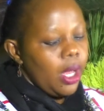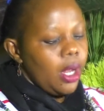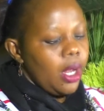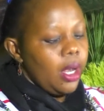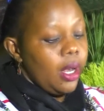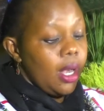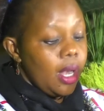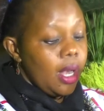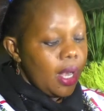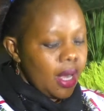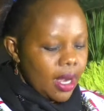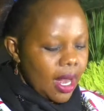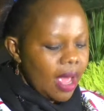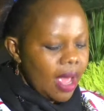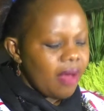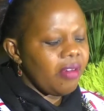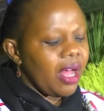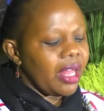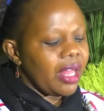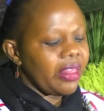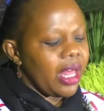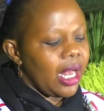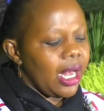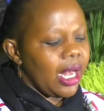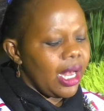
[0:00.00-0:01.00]

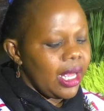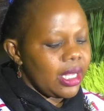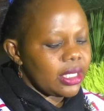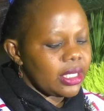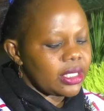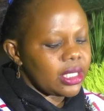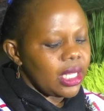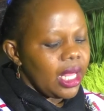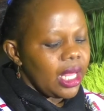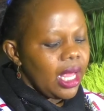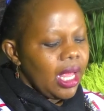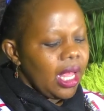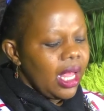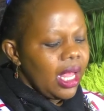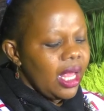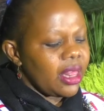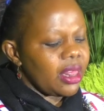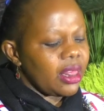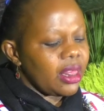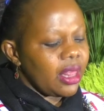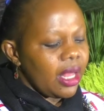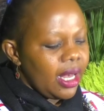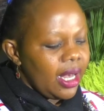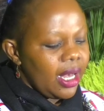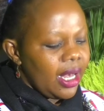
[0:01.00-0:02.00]
Nevertheless,
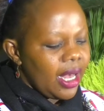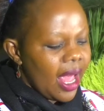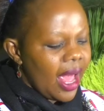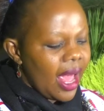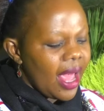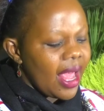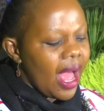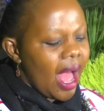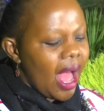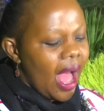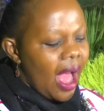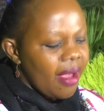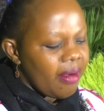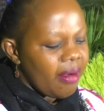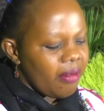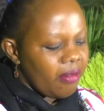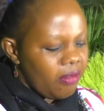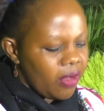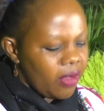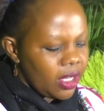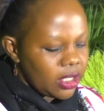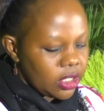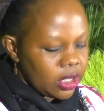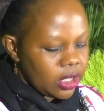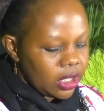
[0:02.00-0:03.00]
in the day I
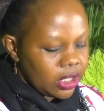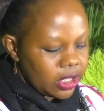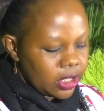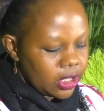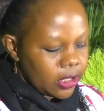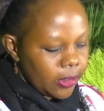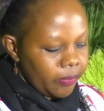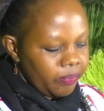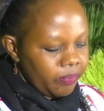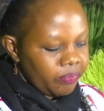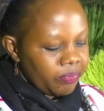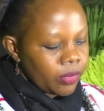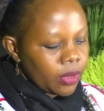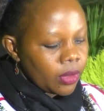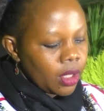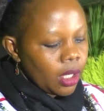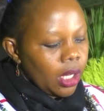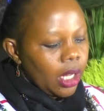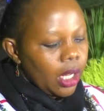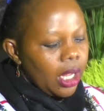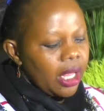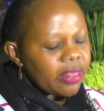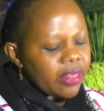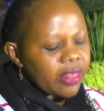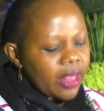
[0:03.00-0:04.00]
visit,
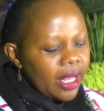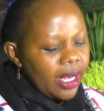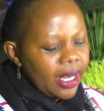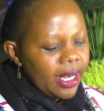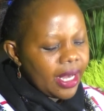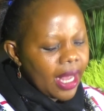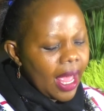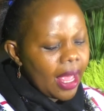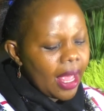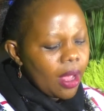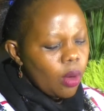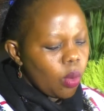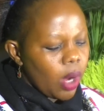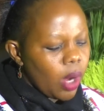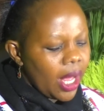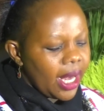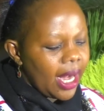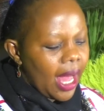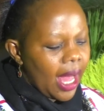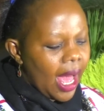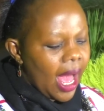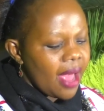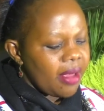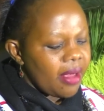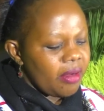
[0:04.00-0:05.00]
in the day when
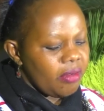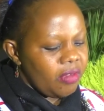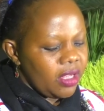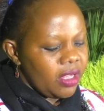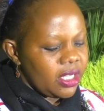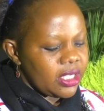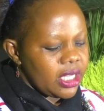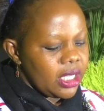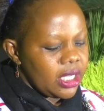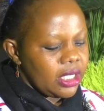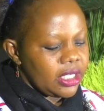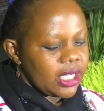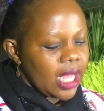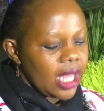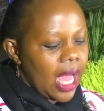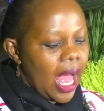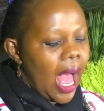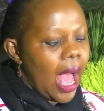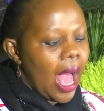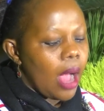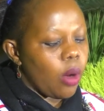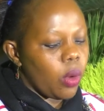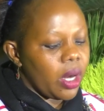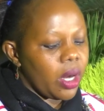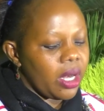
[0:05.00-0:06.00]
I visit,
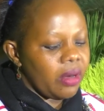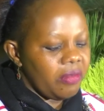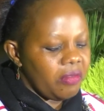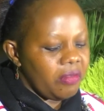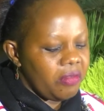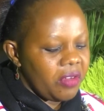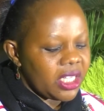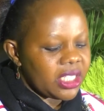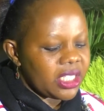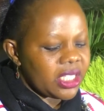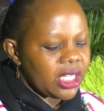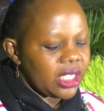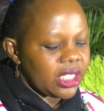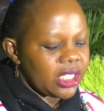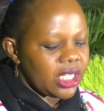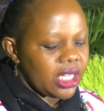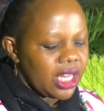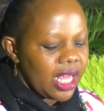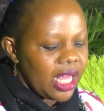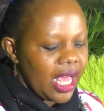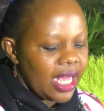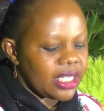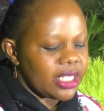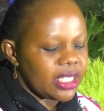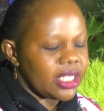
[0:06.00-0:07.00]
I will visit
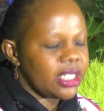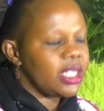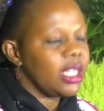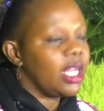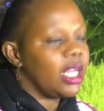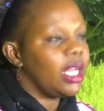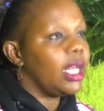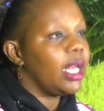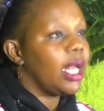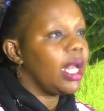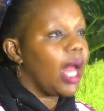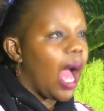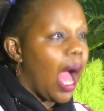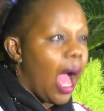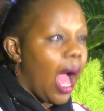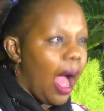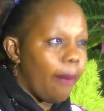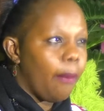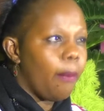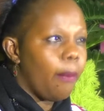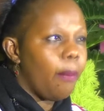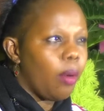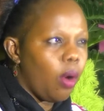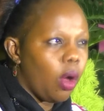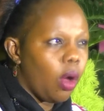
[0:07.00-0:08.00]
their sin
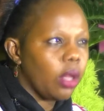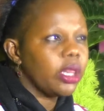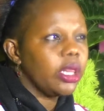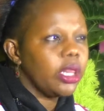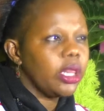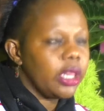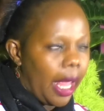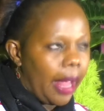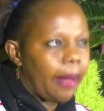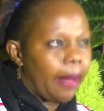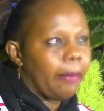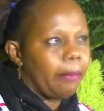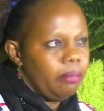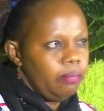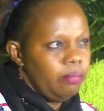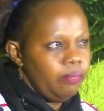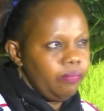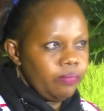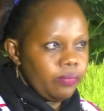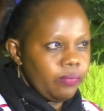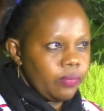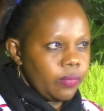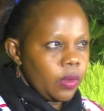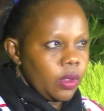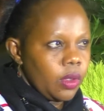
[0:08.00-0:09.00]
upon
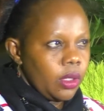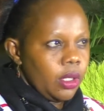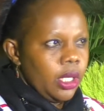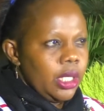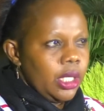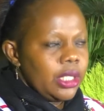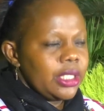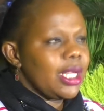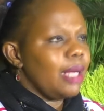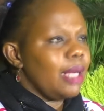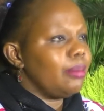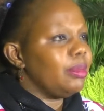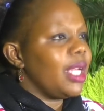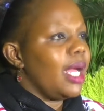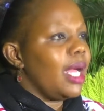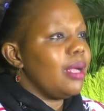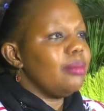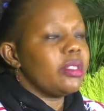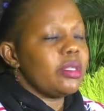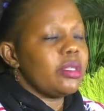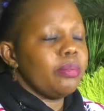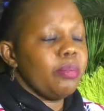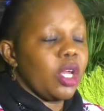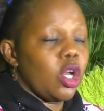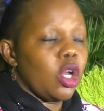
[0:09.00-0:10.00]
them.
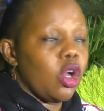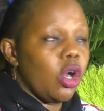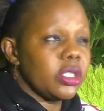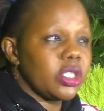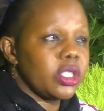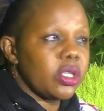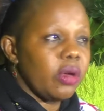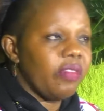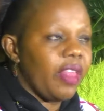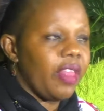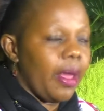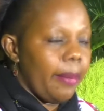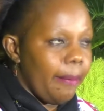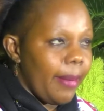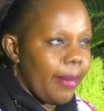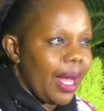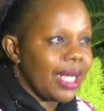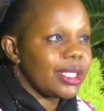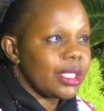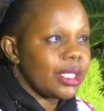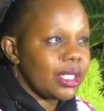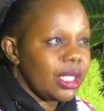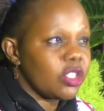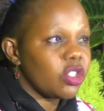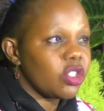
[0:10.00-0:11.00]
Sometimes because of the
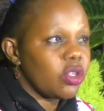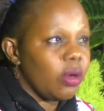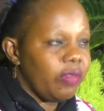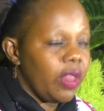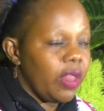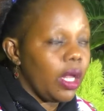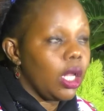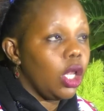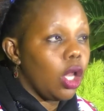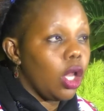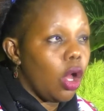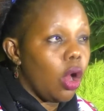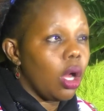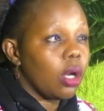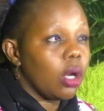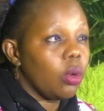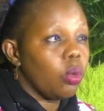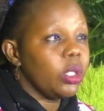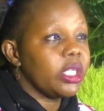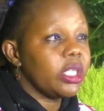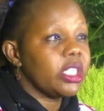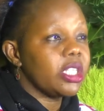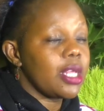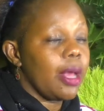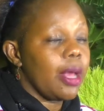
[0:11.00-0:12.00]
mercies of the Lord
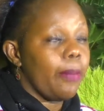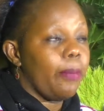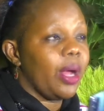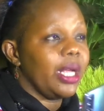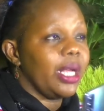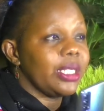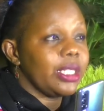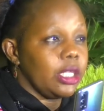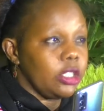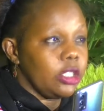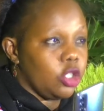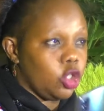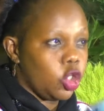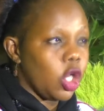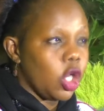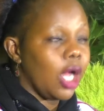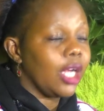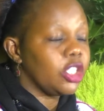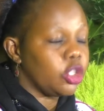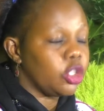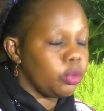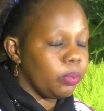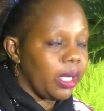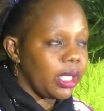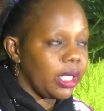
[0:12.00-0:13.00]
which surpasses
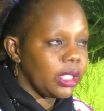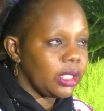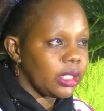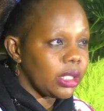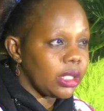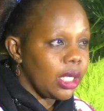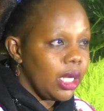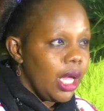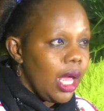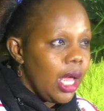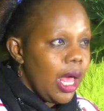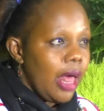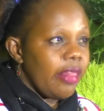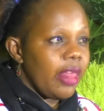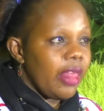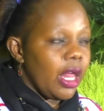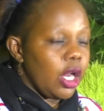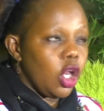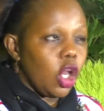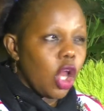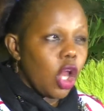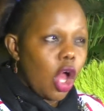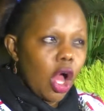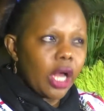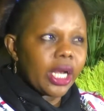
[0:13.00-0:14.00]
judgment, the
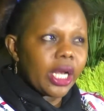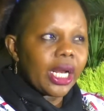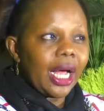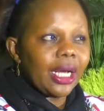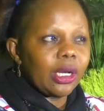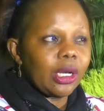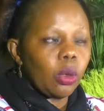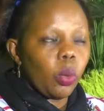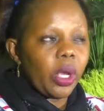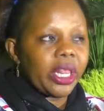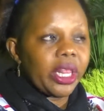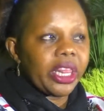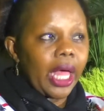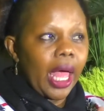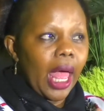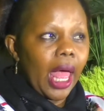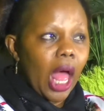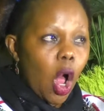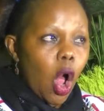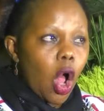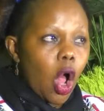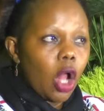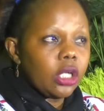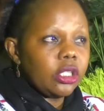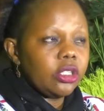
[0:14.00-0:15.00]
Lord can
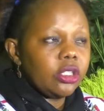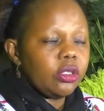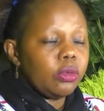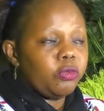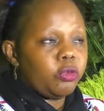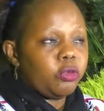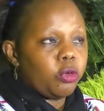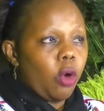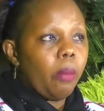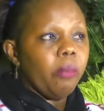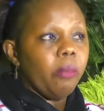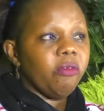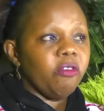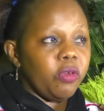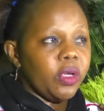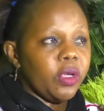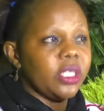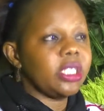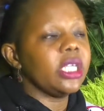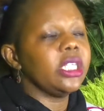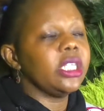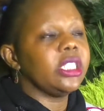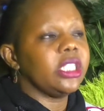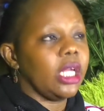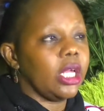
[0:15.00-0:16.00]
withhold from
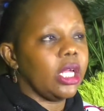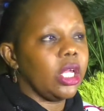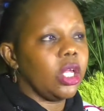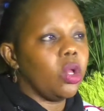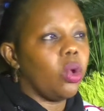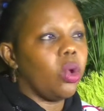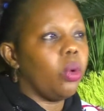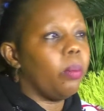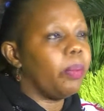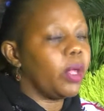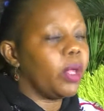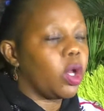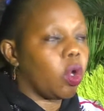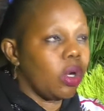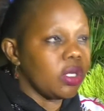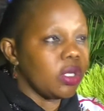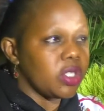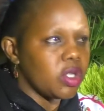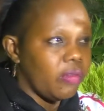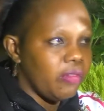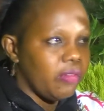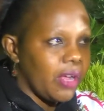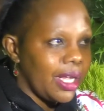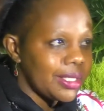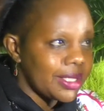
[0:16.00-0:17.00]
visiting you because
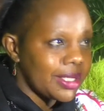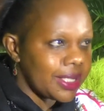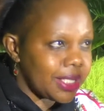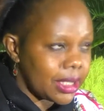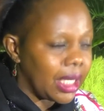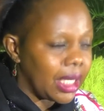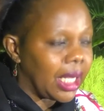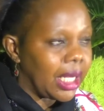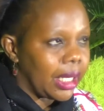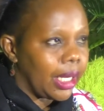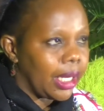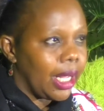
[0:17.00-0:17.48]
of a sin.